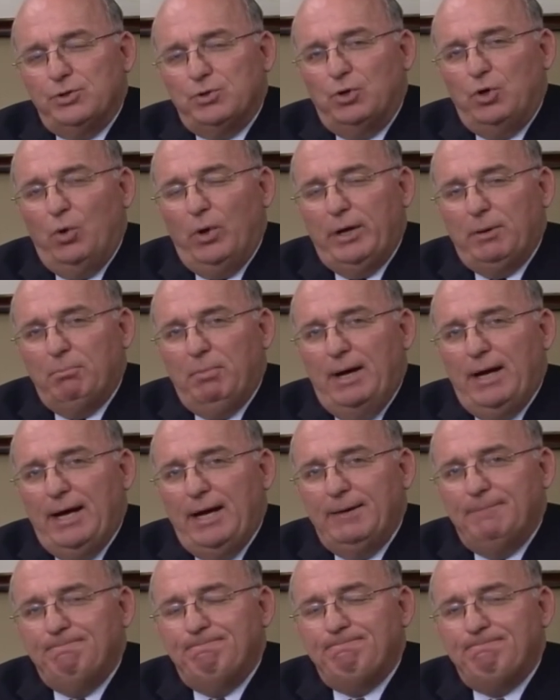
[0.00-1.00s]
was going
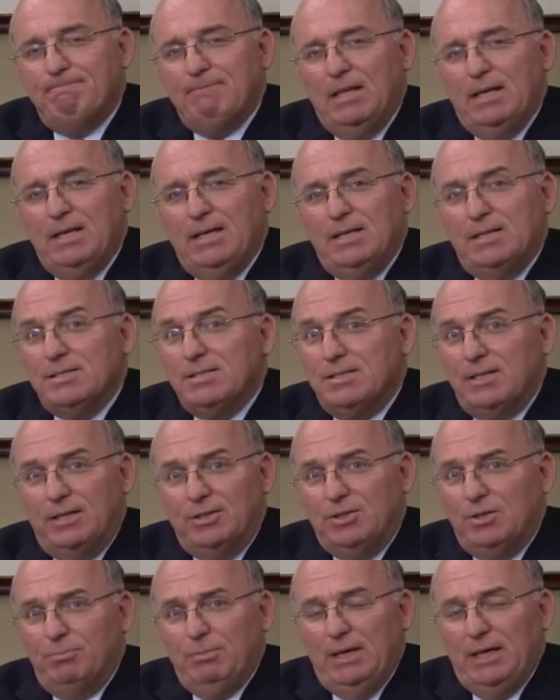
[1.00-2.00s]
by
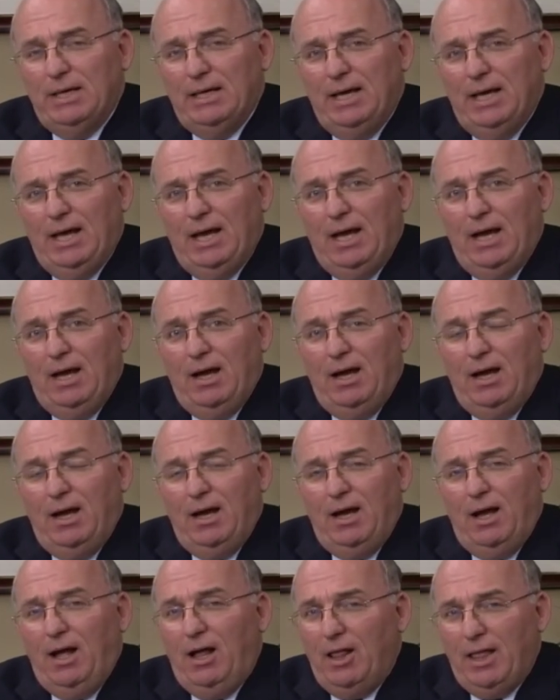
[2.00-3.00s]
said to me,
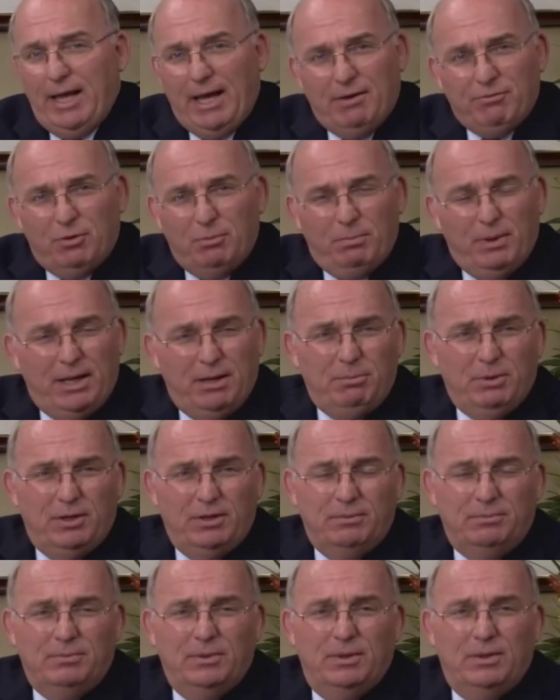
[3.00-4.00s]
"I'll have the
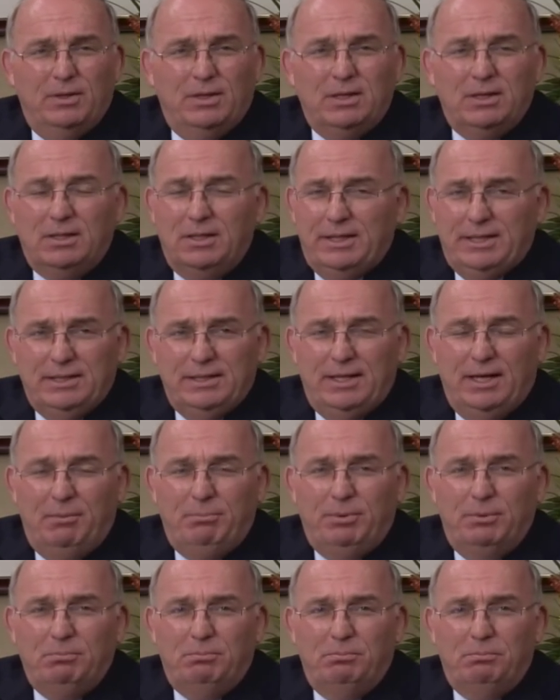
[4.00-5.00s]
baby
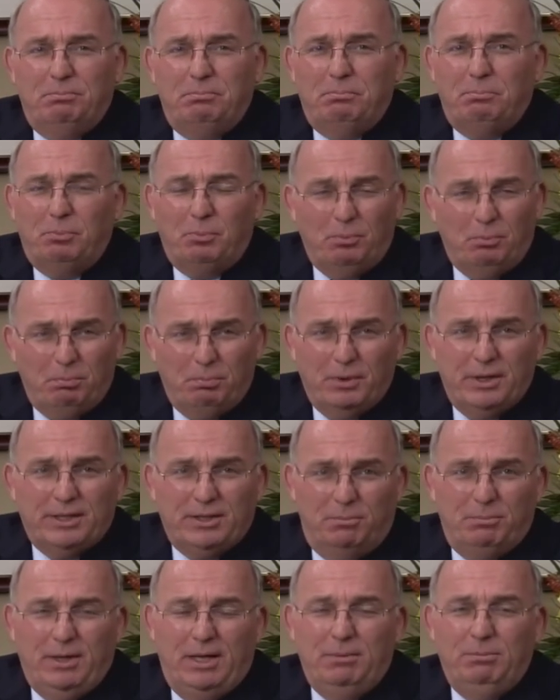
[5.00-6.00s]
cleaned up and
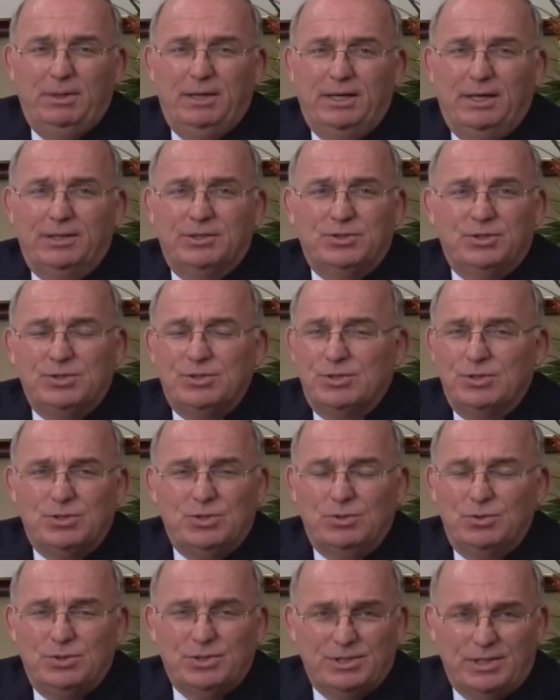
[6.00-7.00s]
bring the baby in
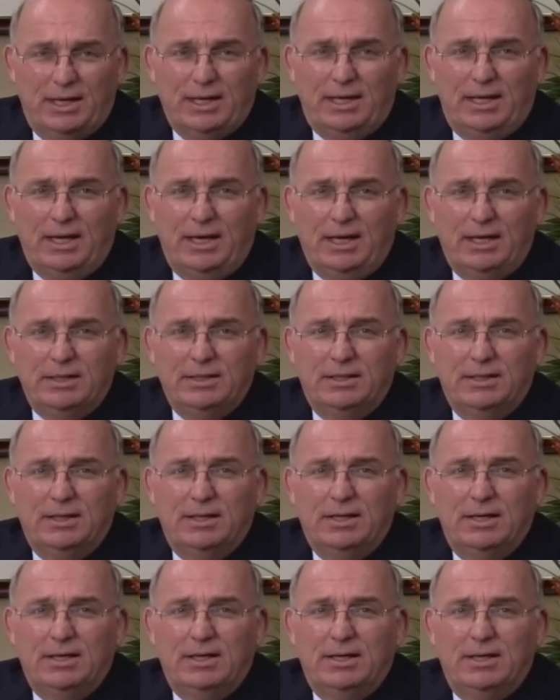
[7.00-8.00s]
just as soon as I
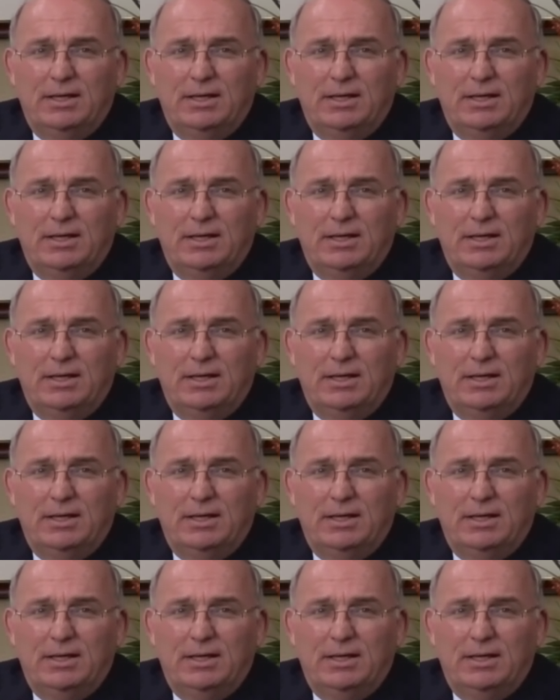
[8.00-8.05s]
can."